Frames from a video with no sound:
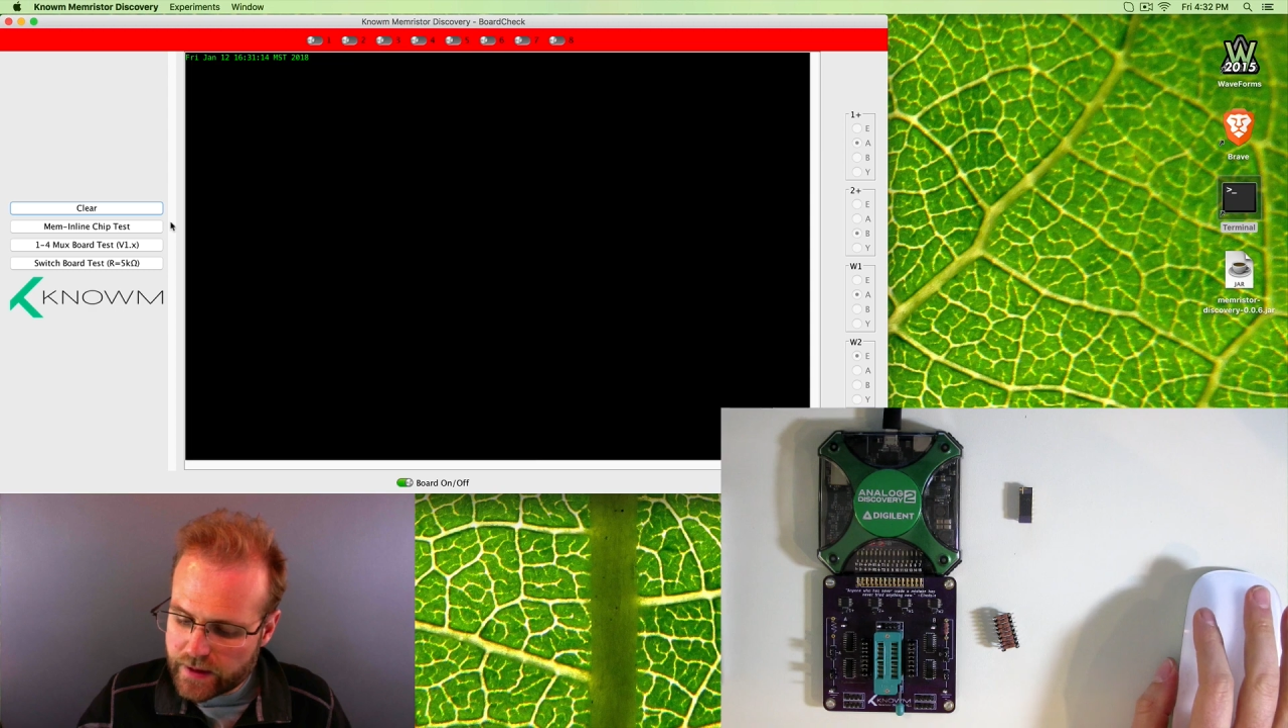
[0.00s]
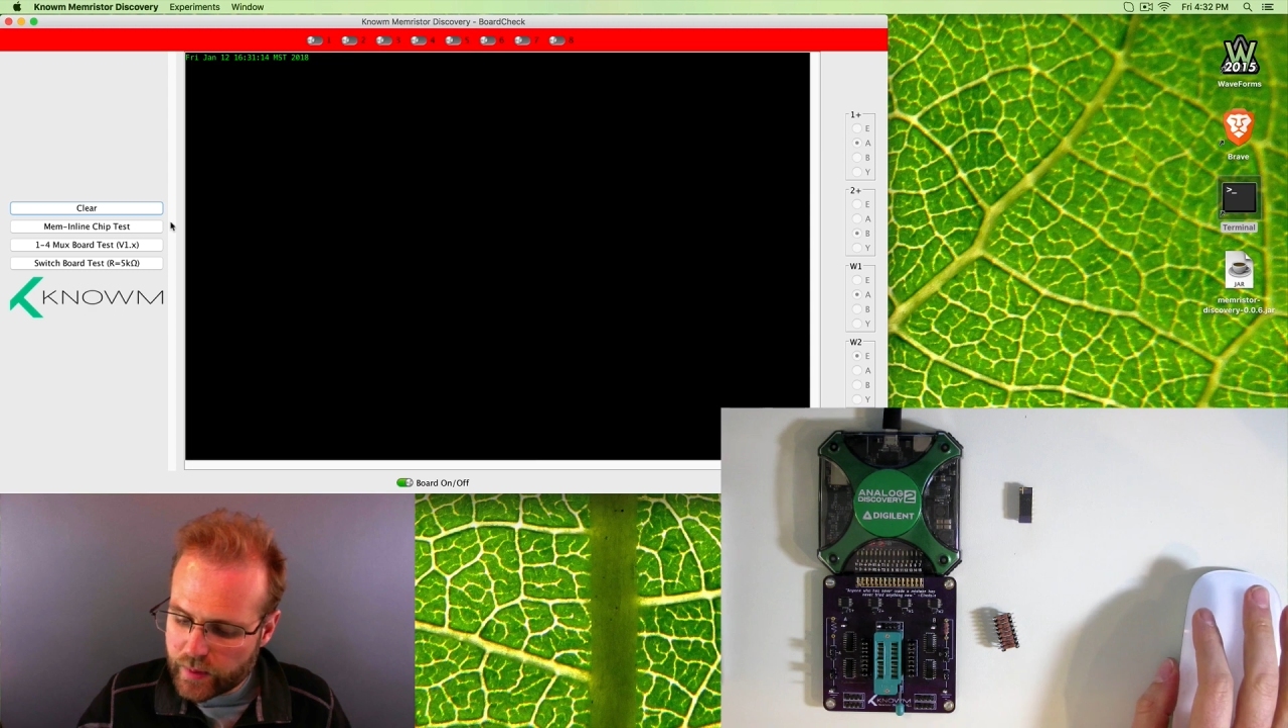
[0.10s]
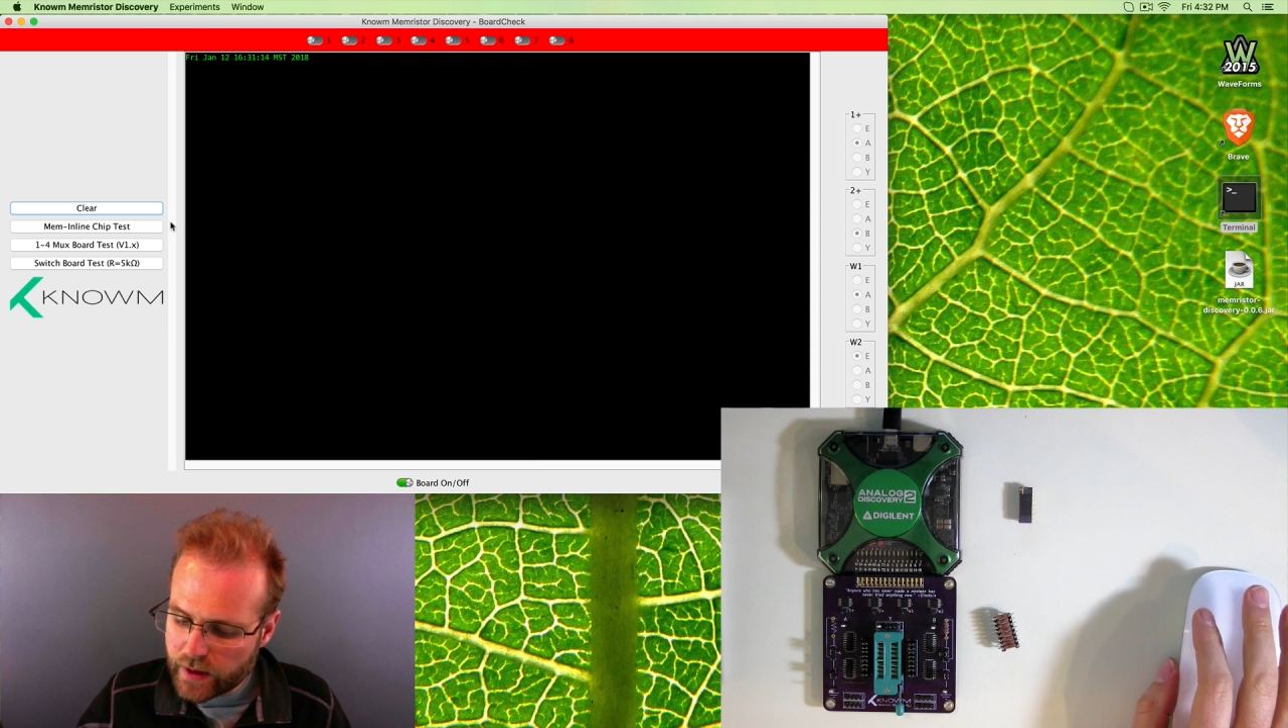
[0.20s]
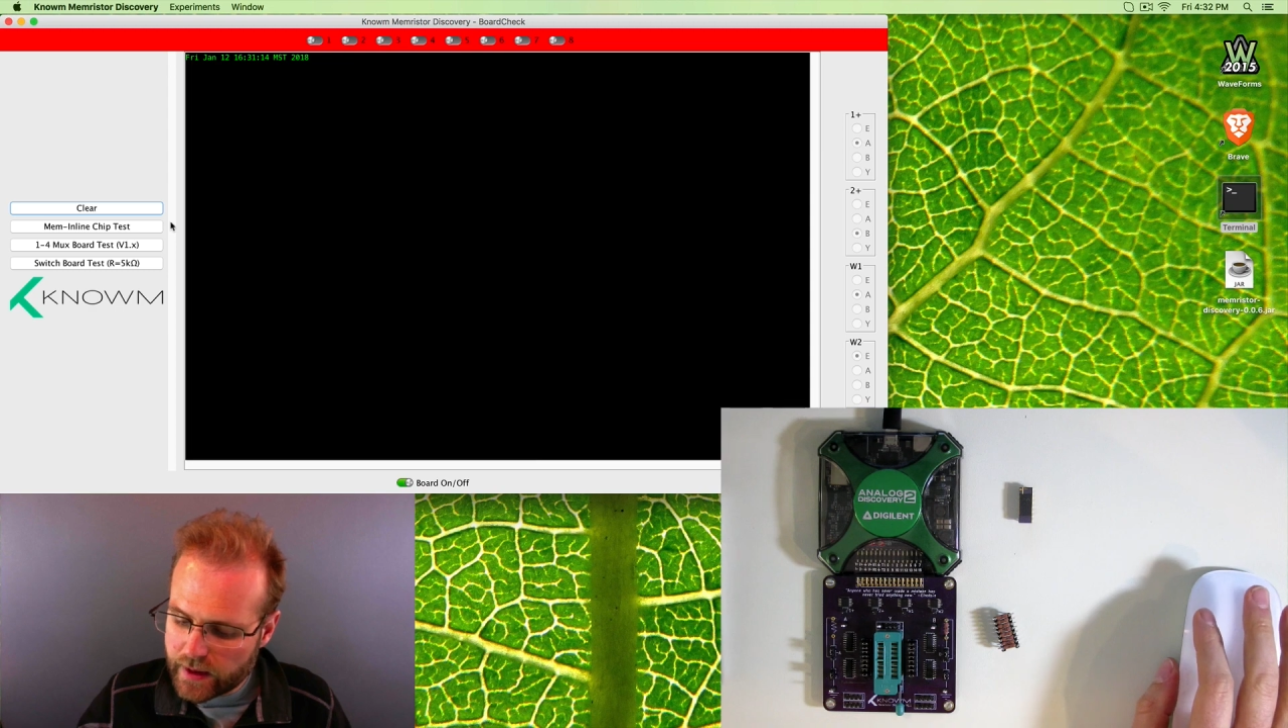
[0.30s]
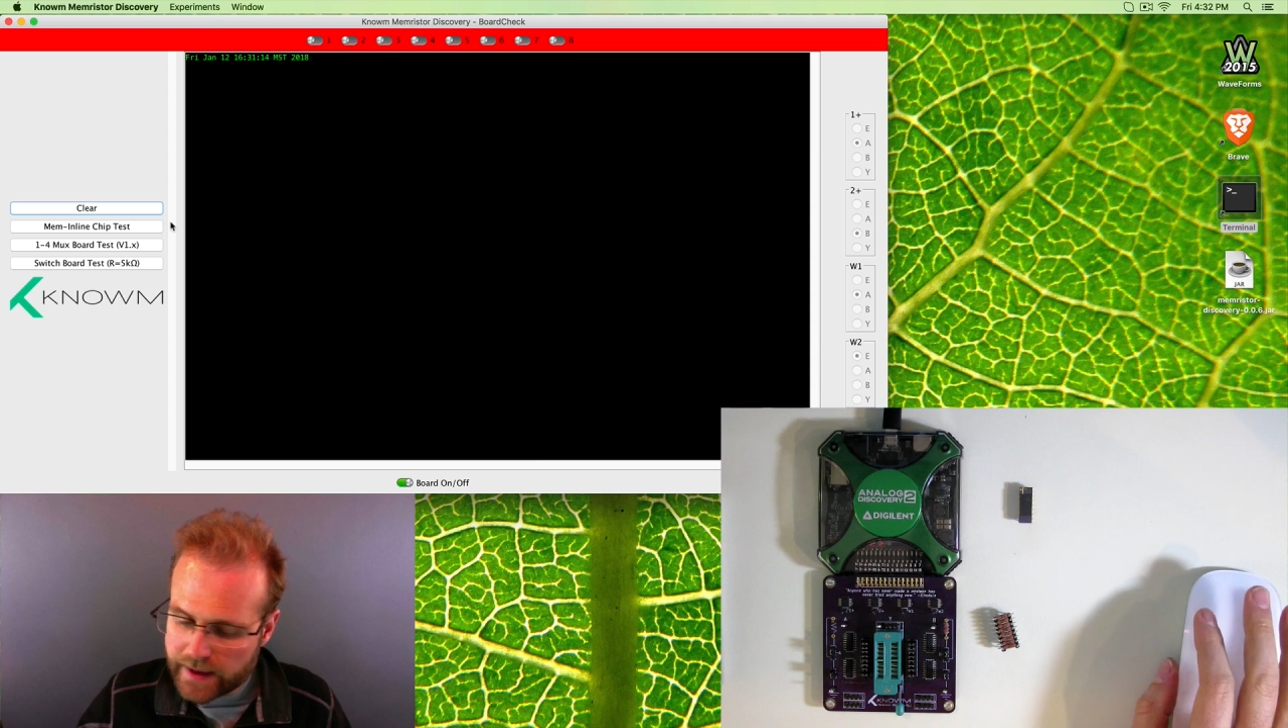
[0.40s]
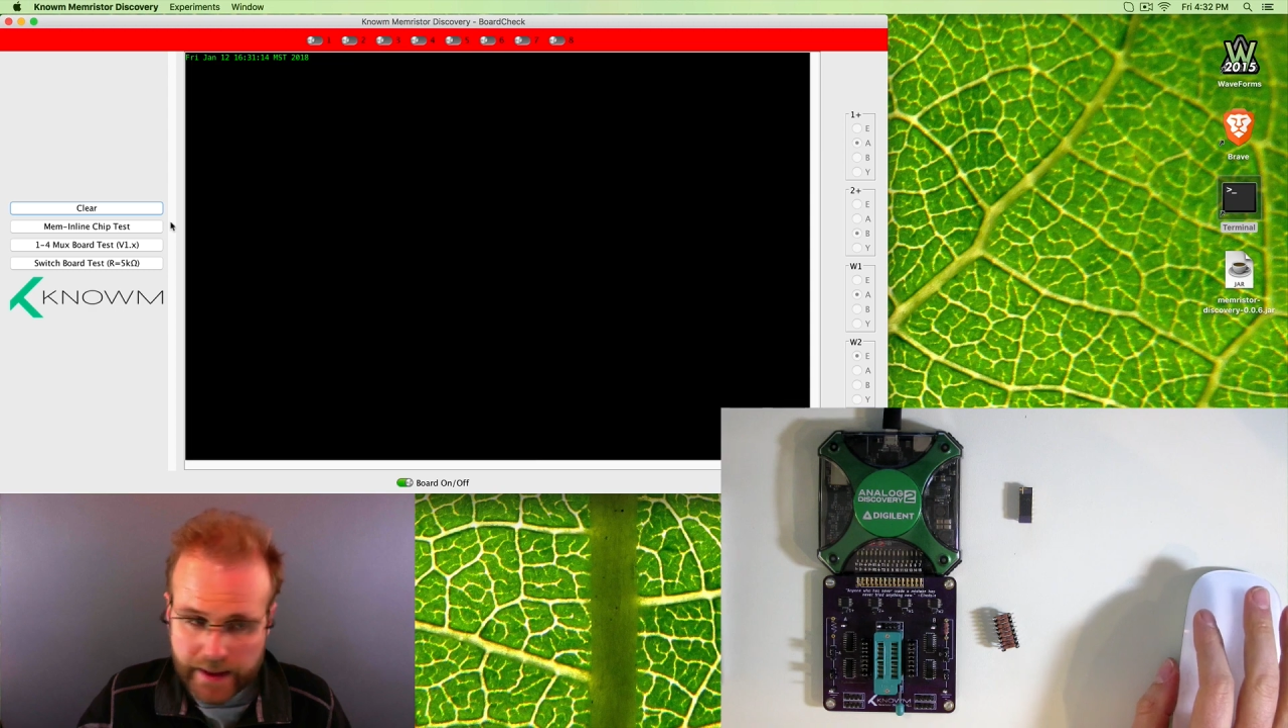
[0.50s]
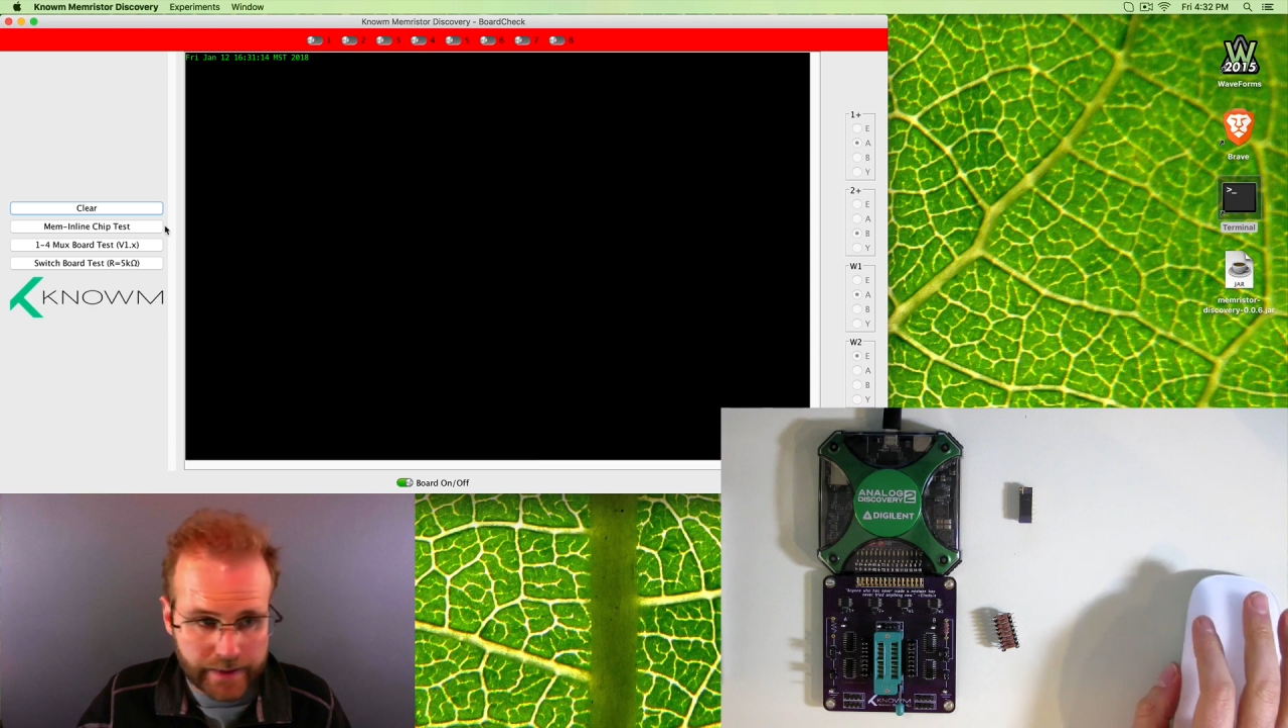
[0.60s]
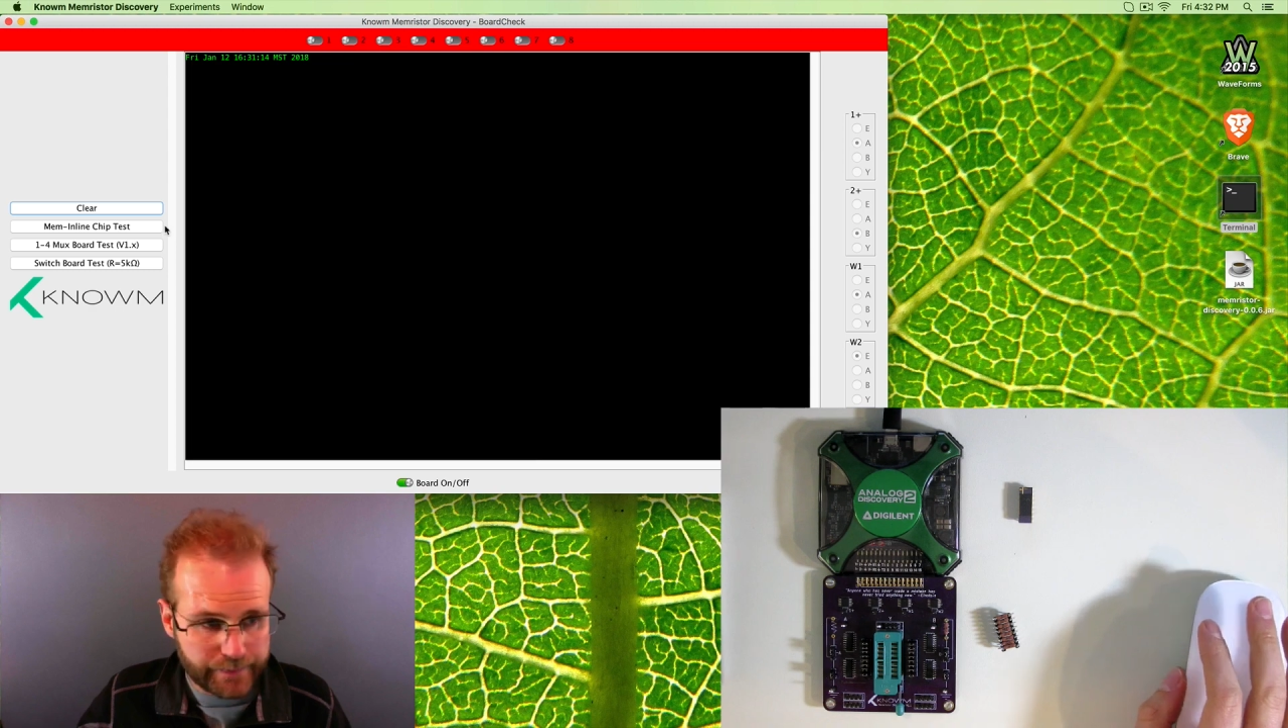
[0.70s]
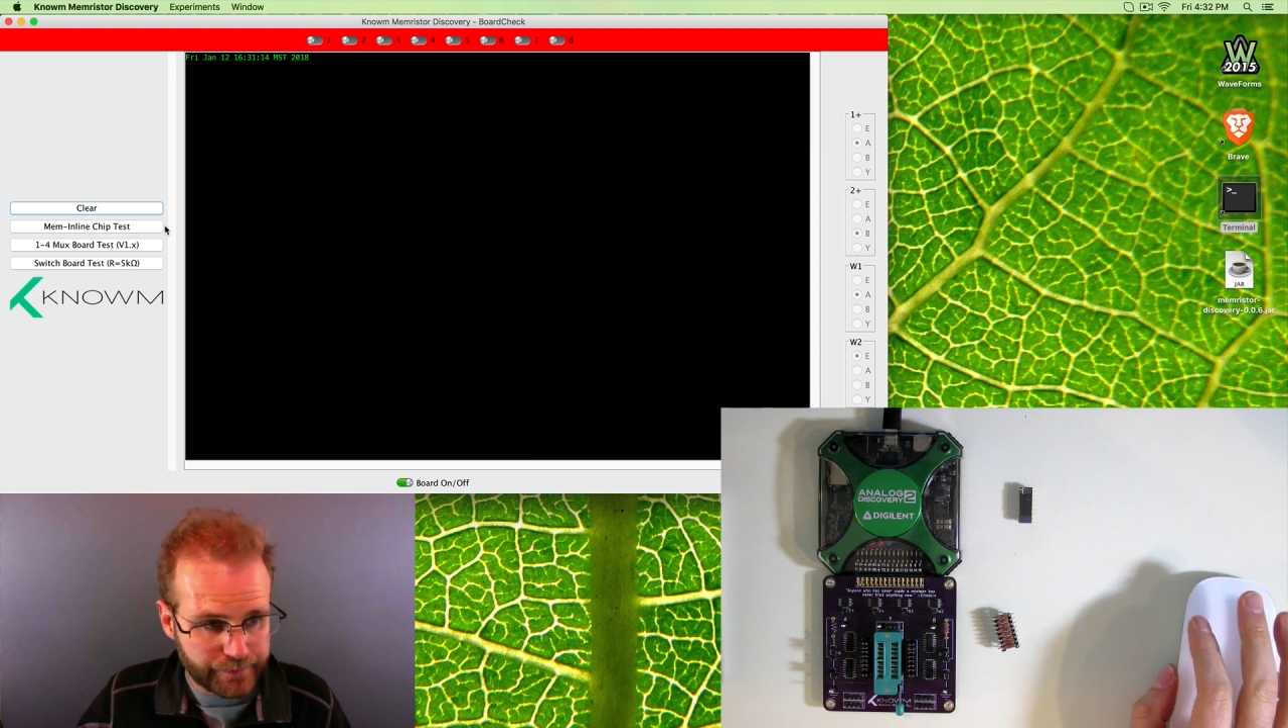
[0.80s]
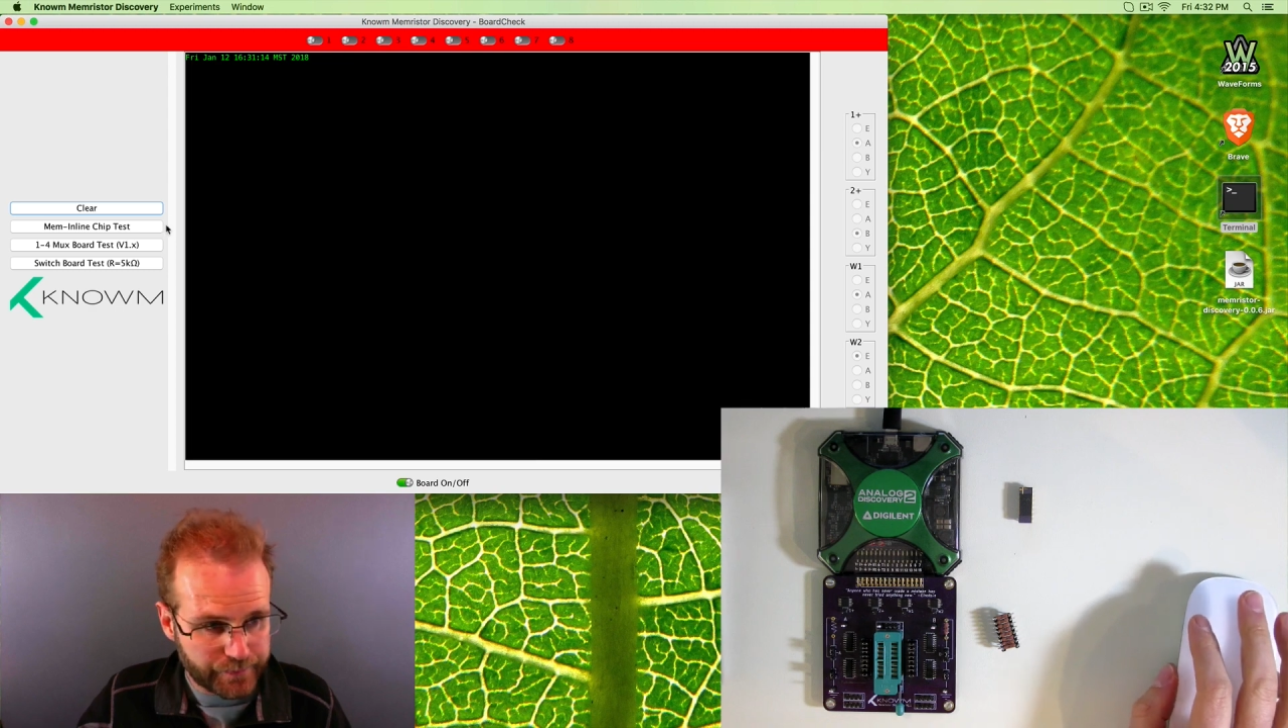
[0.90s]
plugged
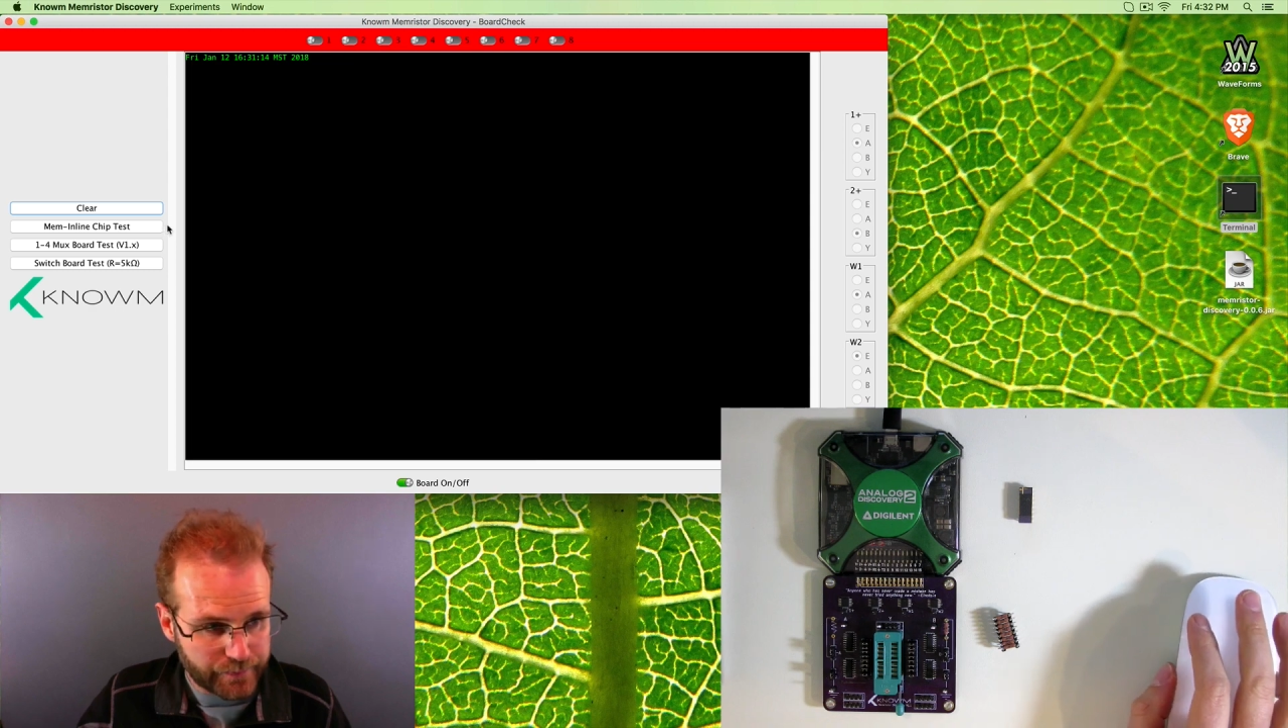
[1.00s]
in.